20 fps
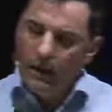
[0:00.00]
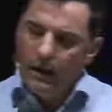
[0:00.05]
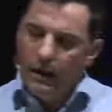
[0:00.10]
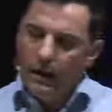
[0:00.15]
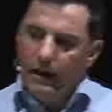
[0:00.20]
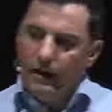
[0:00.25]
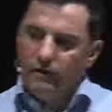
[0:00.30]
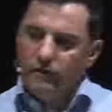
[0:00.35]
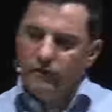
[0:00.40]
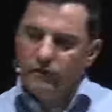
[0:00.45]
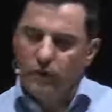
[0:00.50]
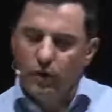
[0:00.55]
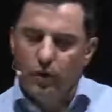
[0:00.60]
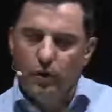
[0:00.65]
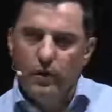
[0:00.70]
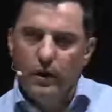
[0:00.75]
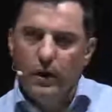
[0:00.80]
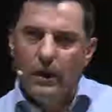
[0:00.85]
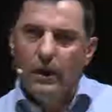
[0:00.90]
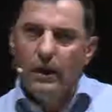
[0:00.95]
And
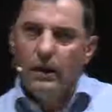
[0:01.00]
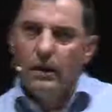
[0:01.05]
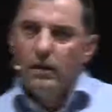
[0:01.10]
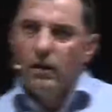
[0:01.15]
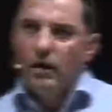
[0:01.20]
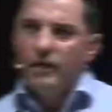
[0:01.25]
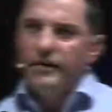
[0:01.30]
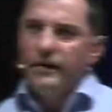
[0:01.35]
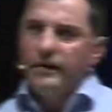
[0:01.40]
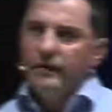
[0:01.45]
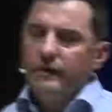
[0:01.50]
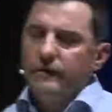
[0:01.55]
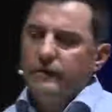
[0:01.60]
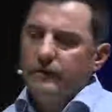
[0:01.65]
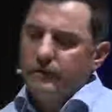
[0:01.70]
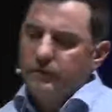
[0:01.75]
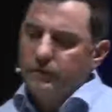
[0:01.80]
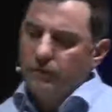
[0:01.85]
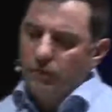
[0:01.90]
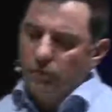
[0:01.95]
so I think this
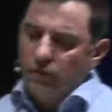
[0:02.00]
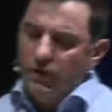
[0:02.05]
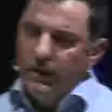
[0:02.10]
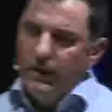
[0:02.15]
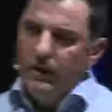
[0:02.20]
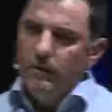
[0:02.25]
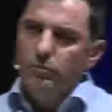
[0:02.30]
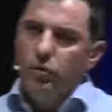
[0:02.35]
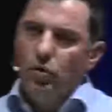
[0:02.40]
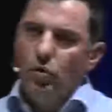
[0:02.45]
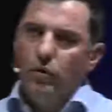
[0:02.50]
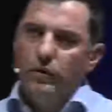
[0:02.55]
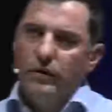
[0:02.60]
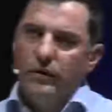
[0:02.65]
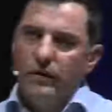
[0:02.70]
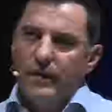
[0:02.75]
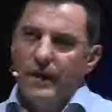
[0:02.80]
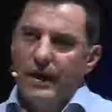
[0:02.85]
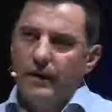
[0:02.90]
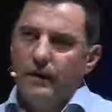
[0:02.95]
is really
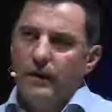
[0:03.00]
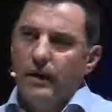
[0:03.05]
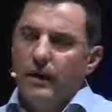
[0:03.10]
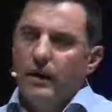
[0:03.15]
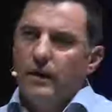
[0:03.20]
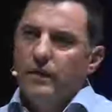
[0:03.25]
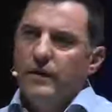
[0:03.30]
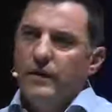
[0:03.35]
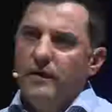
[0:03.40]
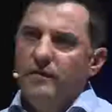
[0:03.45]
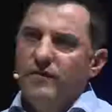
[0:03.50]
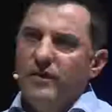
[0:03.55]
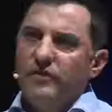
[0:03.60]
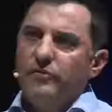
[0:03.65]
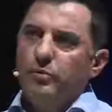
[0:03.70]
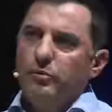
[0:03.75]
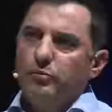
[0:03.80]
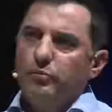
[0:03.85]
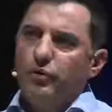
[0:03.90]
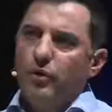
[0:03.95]
important that the
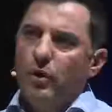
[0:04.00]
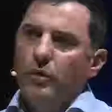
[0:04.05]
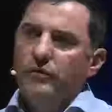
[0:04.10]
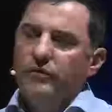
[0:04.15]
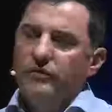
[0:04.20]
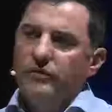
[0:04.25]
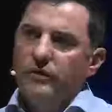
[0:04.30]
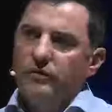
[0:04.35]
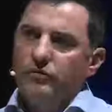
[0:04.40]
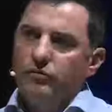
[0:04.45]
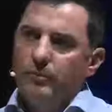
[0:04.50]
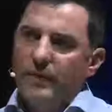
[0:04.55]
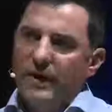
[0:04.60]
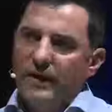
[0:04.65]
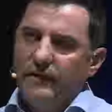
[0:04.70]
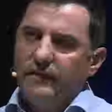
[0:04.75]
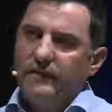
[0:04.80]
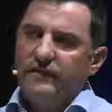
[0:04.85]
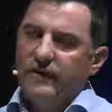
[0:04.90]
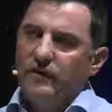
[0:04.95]
investment process
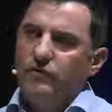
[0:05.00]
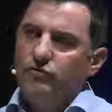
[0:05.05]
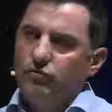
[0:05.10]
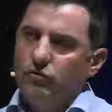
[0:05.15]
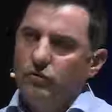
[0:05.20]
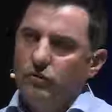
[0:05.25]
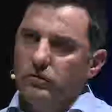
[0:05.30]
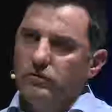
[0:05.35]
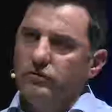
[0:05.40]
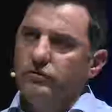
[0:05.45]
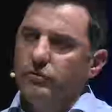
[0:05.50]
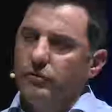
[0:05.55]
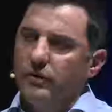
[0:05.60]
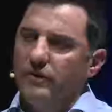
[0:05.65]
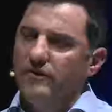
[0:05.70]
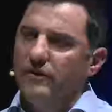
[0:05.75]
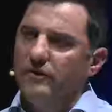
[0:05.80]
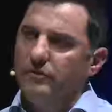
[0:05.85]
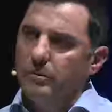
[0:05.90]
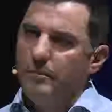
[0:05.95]
remains central to
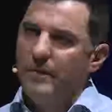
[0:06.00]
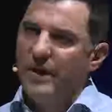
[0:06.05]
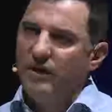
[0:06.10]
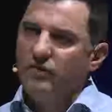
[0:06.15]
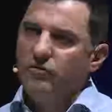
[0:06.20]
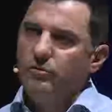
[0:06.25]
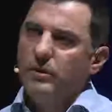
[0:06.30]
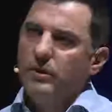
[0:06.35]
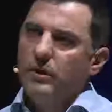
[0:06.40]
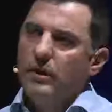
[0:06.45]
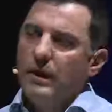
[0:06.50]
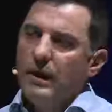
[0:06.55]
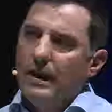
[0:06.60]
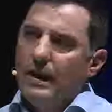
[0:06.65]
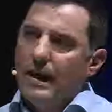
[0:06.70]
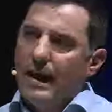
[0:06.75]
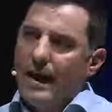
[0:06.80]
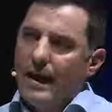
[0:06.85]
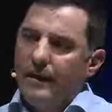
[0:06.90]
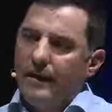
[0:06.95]
investment management.
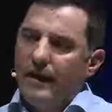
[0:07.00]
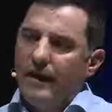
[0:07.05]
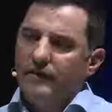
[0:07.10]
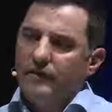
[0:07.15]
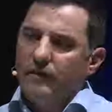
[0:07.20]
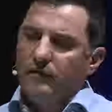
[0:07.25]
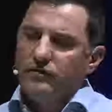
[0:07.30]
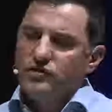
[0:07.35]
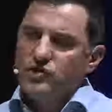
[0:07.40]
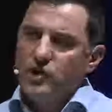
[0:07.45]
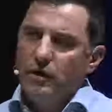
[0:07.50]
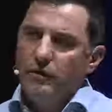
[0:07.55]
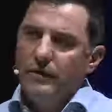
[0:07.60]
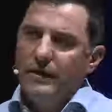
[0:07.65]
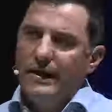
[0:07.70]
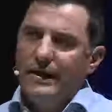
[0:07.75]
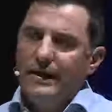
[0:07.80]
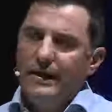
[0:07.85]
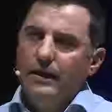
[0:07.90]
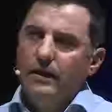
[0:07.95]
And as I've shown
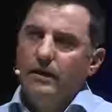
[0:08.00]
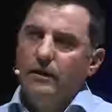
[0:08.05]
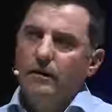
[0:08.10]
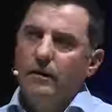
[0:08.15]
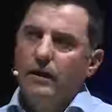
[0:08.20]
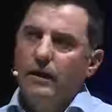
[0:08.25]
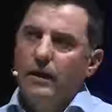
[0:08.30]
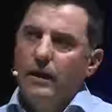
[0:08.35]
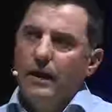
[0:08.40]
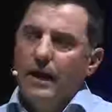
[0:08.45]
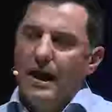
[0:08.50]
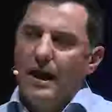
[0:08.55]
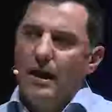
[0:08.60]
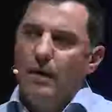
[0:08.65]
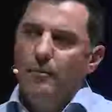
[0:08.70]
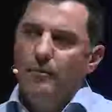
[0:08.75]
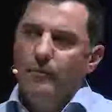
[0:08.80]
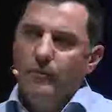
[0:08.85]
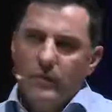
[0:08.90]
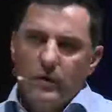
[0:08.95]
here,
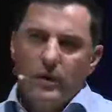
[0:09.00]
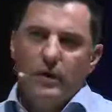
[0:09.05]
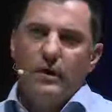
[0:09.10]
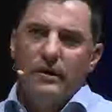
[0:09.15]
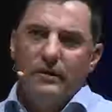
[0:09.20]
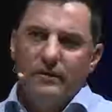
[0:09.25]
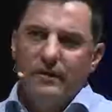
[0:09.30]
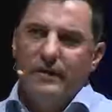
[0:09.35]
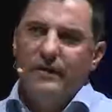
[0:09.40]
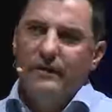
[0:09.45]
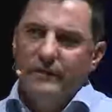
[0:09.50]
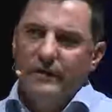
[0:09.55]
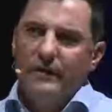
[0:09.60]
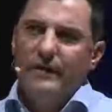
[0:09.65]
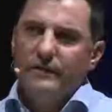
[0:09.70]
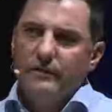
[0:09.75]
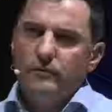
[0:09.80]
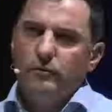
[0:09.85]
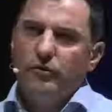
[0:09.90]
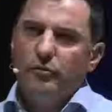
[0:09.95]

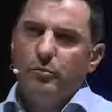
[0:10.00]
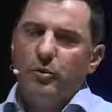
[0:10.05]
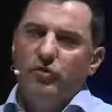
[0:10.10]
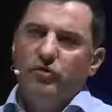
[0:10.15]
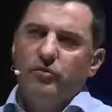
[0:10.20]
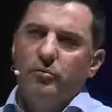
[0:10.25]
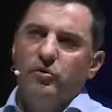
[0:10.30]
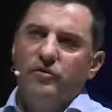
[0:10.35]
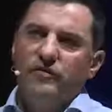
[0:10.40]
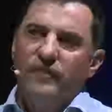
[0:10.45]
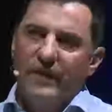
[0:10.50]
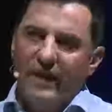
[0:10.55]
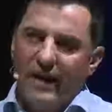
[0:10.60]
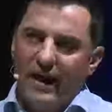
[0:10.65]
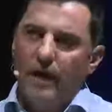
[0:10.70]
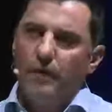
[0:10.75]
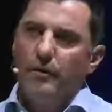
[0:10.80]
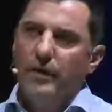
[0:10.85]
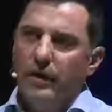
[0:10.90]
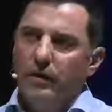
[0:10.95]
isn't responsible for
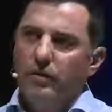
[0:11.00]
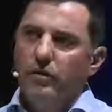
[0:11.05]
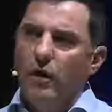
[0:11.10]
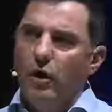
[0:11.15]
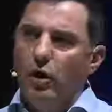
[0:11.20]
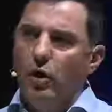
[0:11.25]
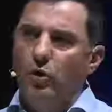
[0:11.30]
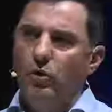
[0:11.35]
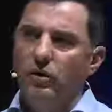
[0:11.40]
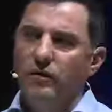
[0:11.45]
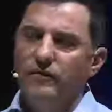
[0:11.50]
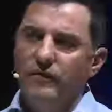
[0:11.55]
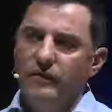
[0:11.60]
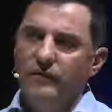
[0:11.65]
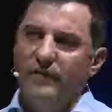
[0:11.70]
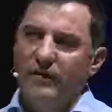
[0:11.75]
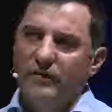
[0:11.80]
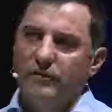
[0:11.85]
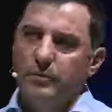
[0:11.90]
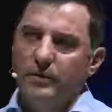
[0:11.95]
carrying the whole of
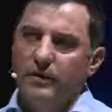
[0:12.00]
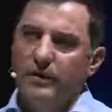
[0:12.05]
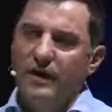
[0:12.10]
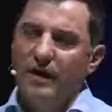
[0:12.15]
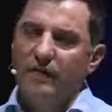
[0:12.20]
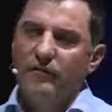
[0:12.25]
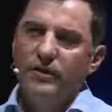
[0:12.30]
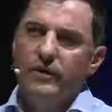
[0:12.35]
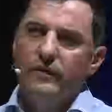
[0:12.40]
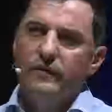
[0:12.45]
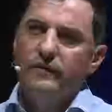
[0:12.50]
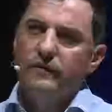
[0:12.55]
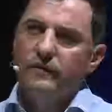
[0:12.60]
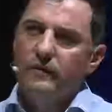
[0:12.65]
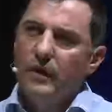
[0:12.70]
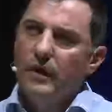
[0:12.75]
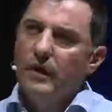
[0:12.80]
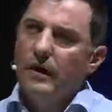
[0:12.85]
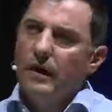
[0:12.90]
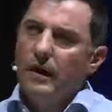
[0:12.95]
investment governance,
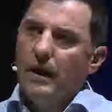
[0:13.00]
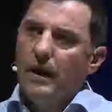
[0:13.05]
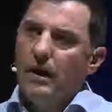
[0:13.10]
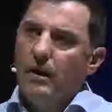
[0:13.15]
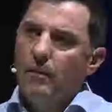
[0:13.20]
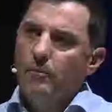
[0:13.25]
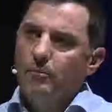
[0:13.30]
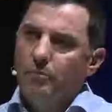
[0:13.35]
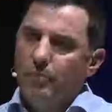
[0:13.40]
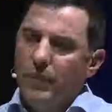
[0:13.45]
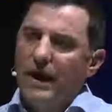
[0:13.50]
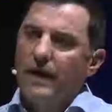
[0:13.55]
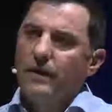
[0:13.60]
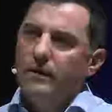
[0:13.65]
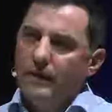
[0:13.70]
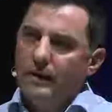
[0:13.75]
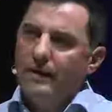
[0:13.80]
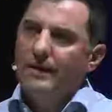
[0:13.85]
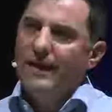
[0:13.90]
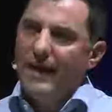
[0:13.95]

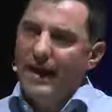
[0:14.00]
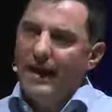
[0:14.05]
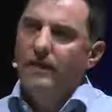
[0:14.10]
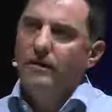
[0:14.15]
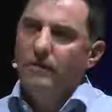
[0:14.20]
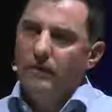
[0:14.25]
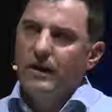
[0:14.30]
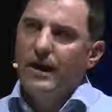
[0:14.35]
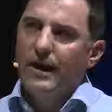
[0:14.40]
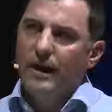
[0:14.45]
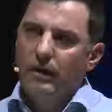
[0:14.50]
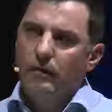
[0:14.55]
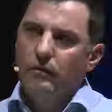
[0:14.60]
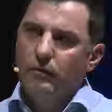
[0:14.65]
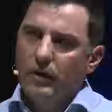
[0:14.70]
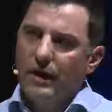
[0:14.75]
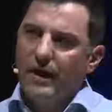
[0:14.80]
but can